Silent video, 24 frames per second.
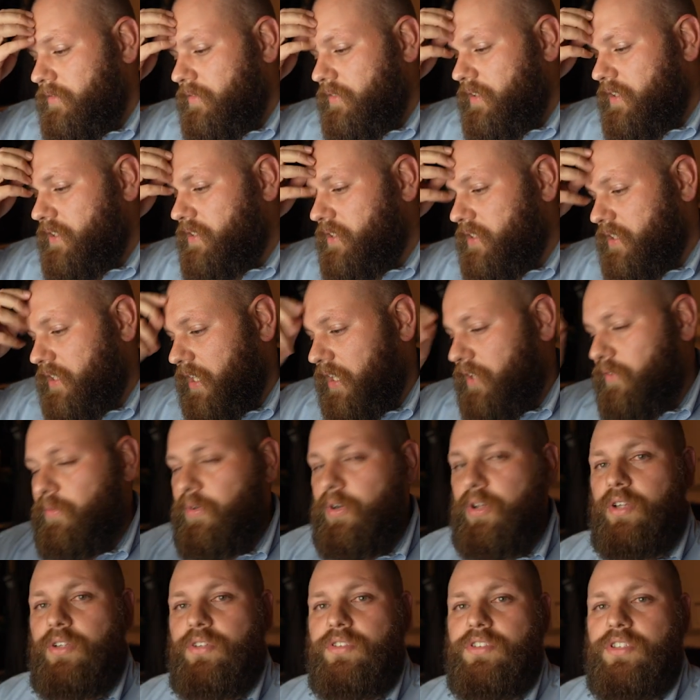This is kind of one
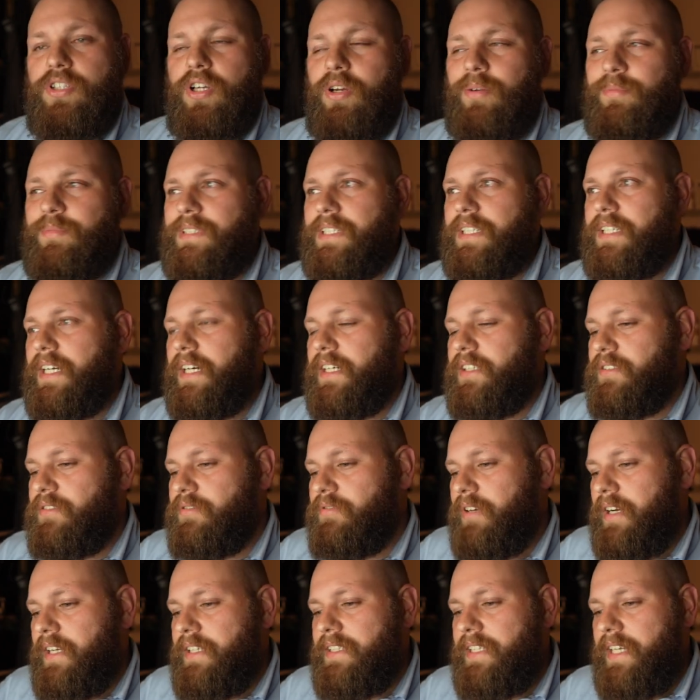of those terms that cuts
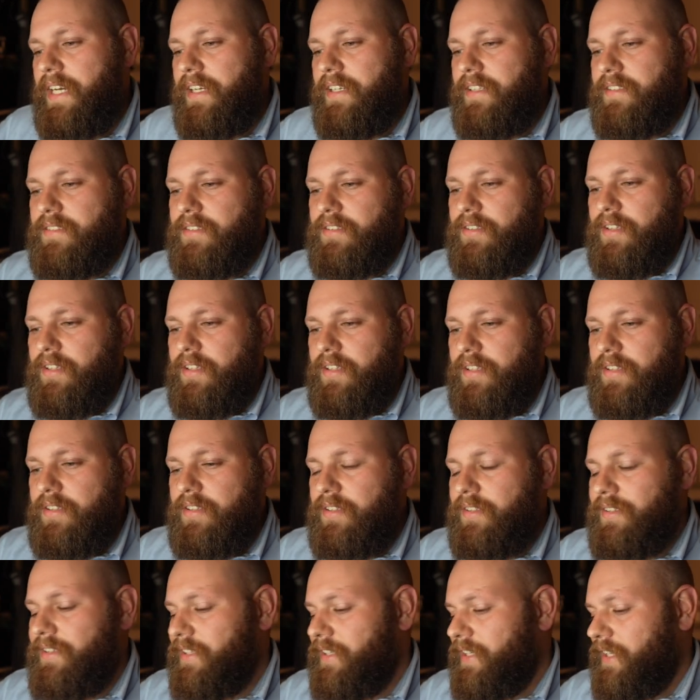right down into the
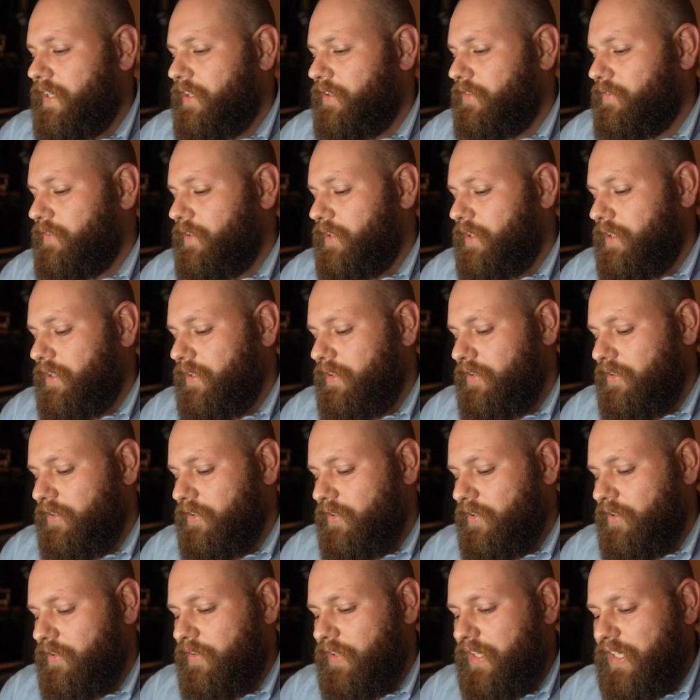kind of the
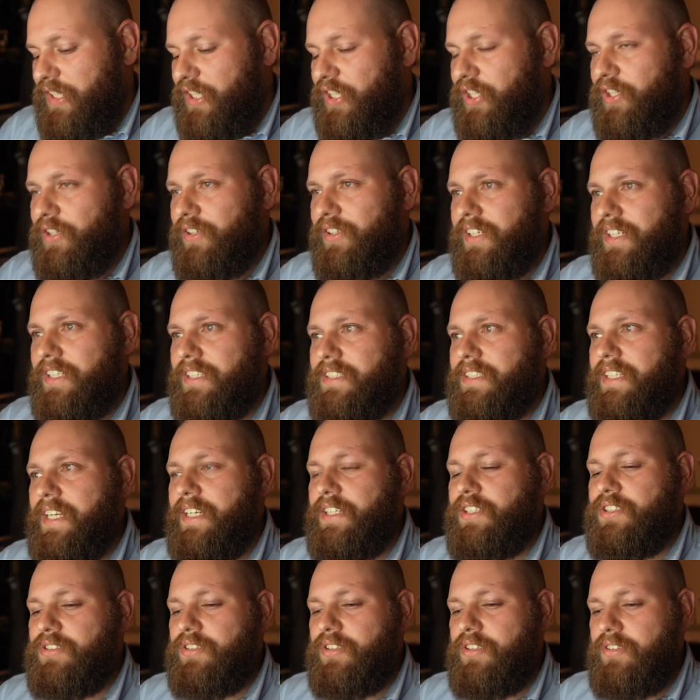very curious
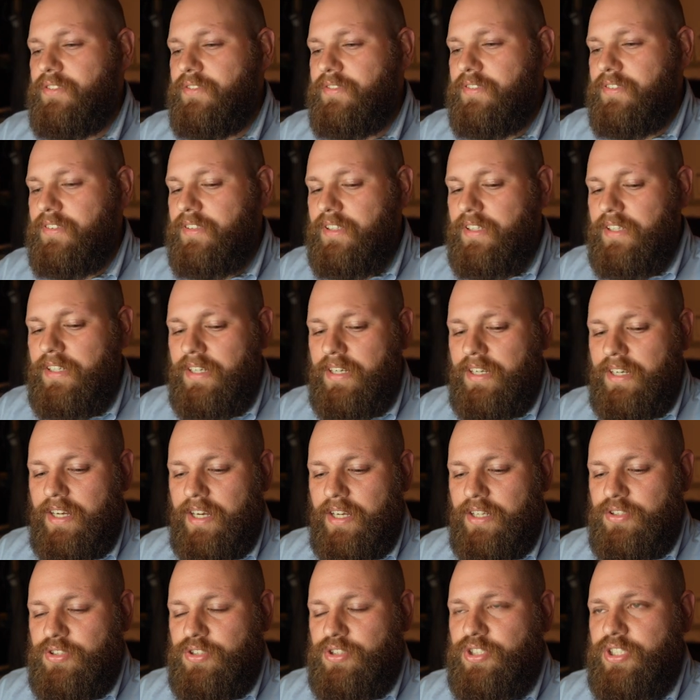nature of
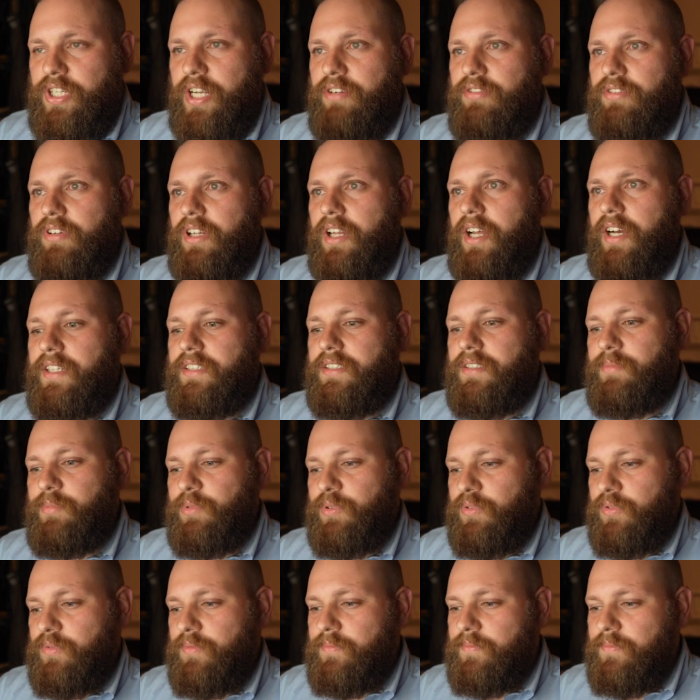a
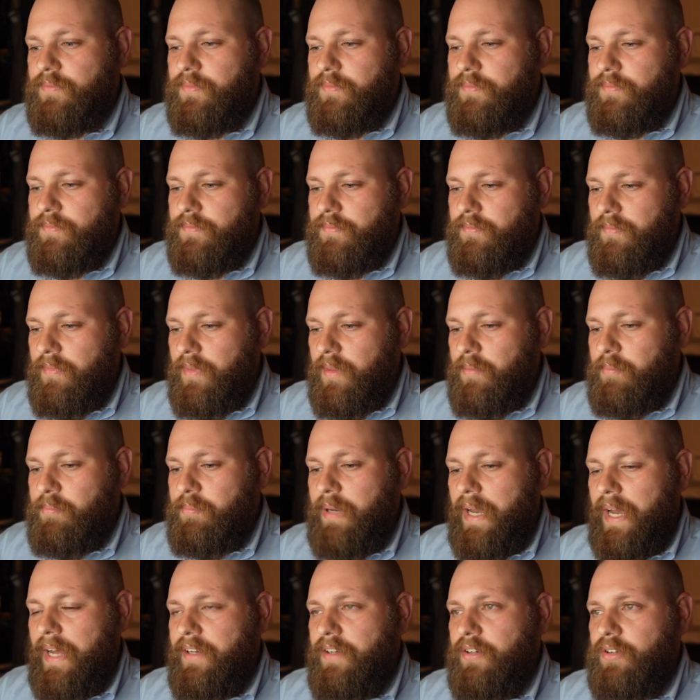generalizable
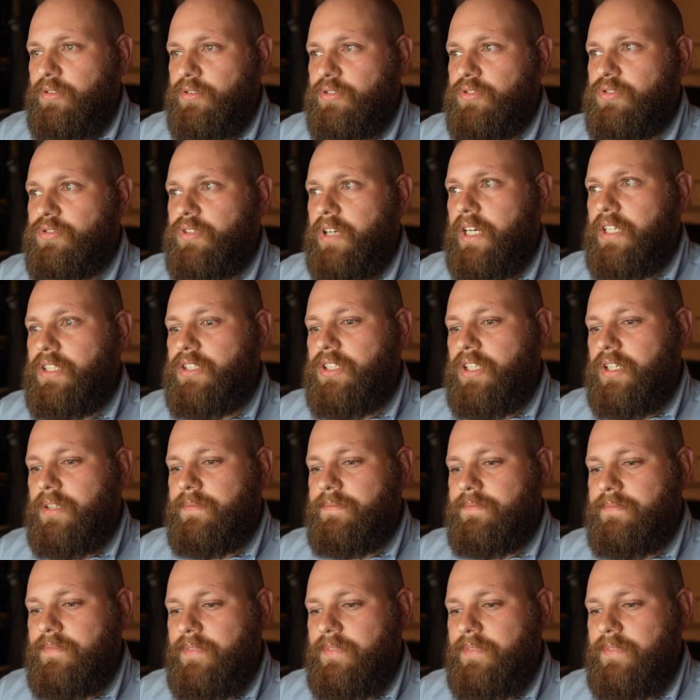pattern or structure.